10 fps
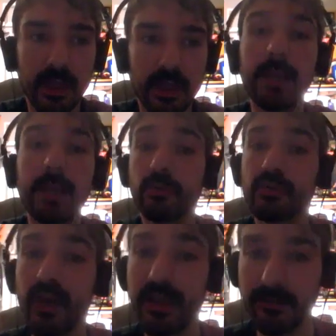
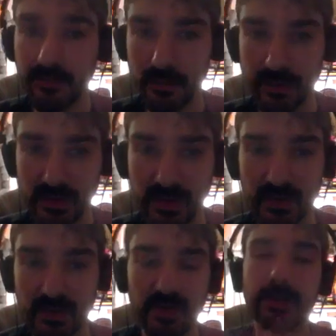enables life to
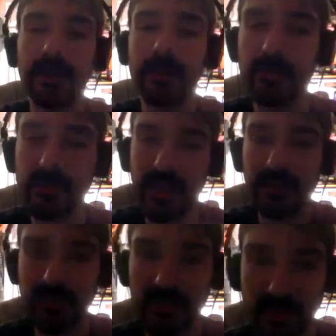exist, enables
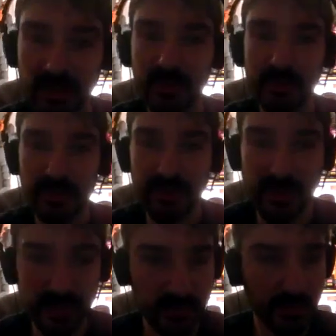agency to
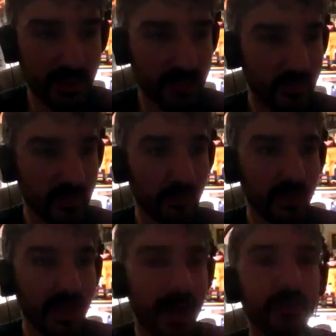exist, right? So
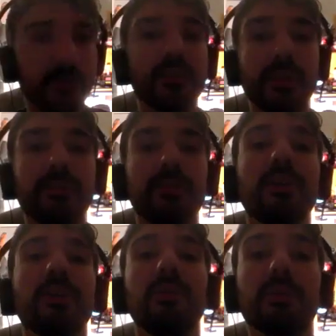we happen to live in
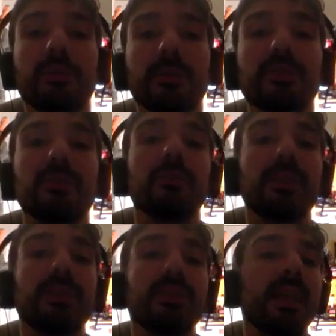a universe in
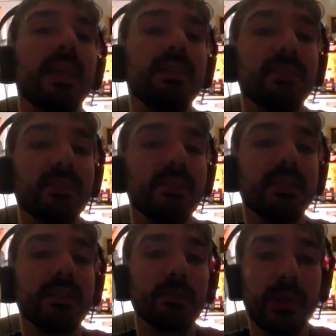which
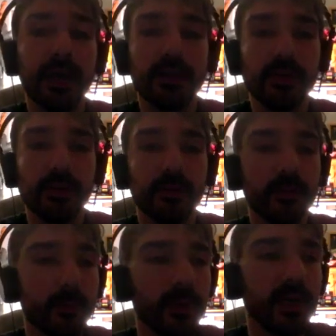agency is
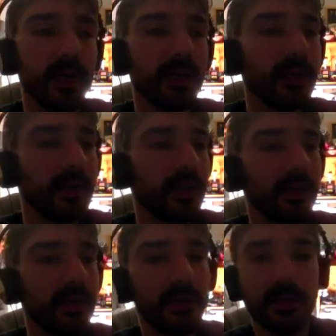possible, but
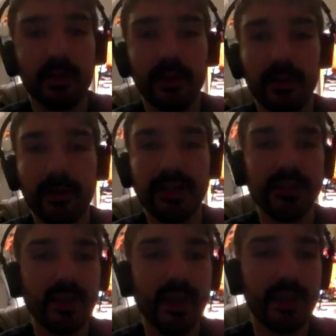
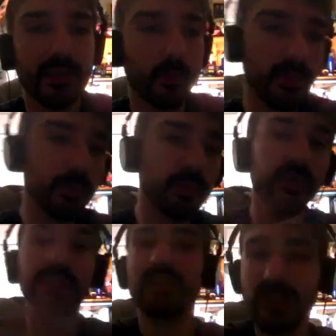let's say there was a
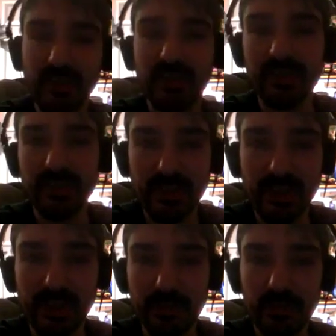pre-existing
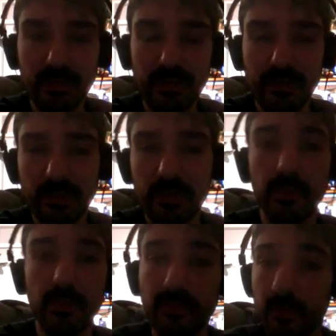state of the universe
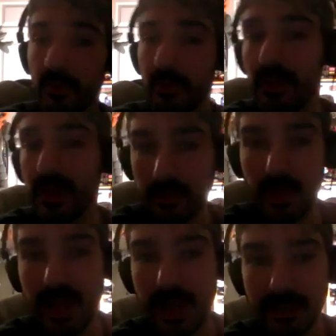before the Big
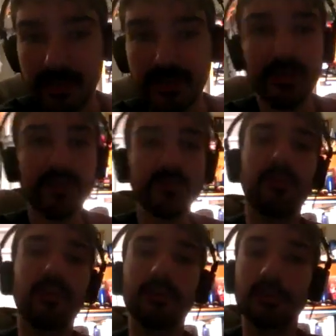Bang. So as
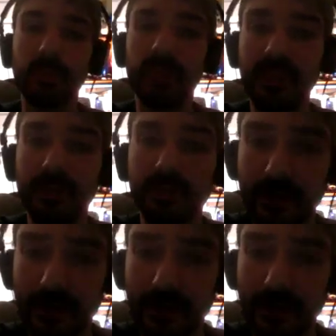far as we can